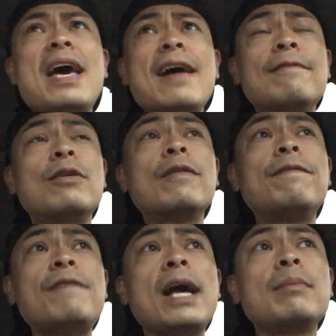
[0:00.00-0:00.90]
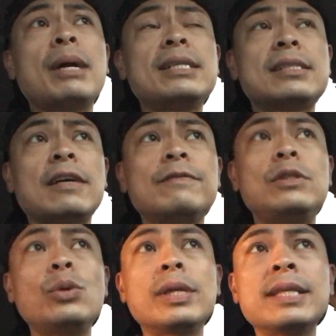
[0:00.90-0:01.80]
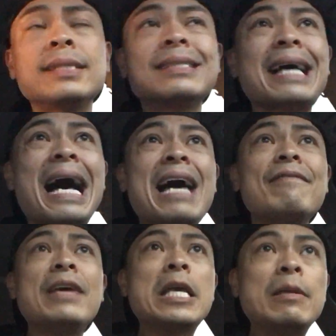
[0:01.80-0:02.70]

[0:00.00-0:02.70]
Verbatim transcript: ever found myself doing this, I've